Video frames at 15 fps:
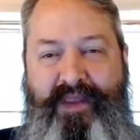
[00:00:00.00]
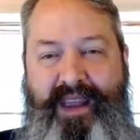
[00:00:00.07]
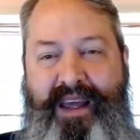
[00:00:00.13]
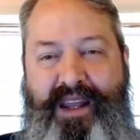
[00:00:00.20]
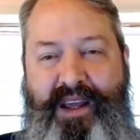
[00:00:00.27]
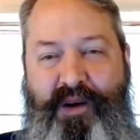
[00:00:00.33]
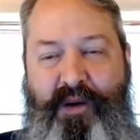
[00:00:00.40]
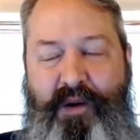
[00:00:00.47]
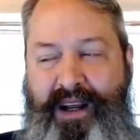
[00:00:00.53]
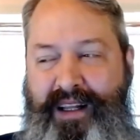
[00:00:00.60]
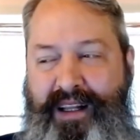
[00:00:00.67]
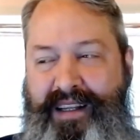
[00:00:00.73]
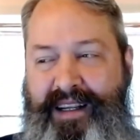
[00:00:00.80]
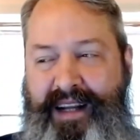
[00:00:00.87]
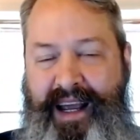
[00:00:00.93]
And the oil
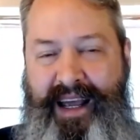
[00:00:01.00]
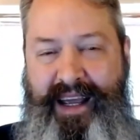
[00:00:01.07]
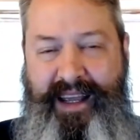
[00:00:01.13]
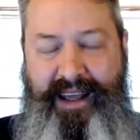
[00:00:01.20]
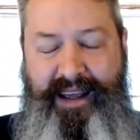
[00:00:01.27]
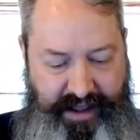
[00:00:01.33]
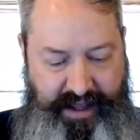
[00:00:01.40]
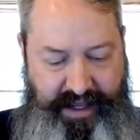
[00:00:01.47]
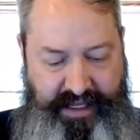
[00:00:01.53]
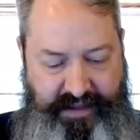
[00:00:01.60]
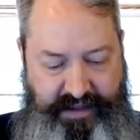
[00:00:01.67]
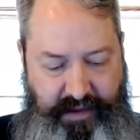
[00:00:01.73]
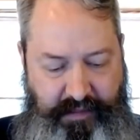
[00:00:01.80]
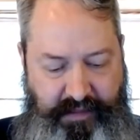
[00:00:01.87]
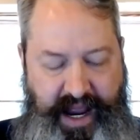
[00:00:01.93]
today is
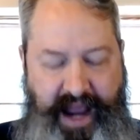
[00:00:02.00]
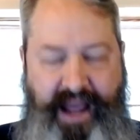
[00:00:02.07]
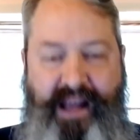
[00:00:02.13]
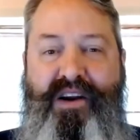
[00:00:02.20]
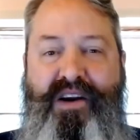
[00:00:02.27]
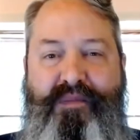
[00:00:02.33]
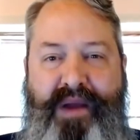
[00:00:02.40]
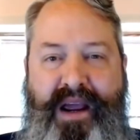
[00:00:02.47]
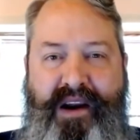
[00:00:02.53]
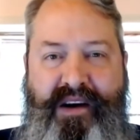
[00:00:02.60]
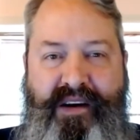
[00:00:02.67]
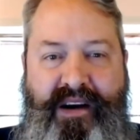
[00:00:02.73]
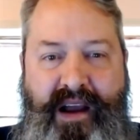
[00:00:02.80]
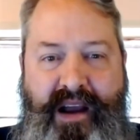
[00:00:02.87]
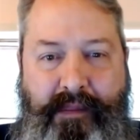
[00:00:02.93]
from Tailored
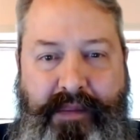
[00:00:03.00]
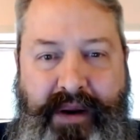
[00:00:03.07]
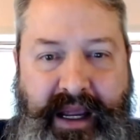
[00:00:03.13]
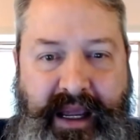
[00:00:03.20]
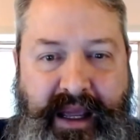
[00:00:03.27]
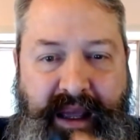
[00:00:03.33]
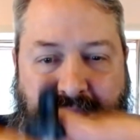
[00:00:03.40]
Beard Company,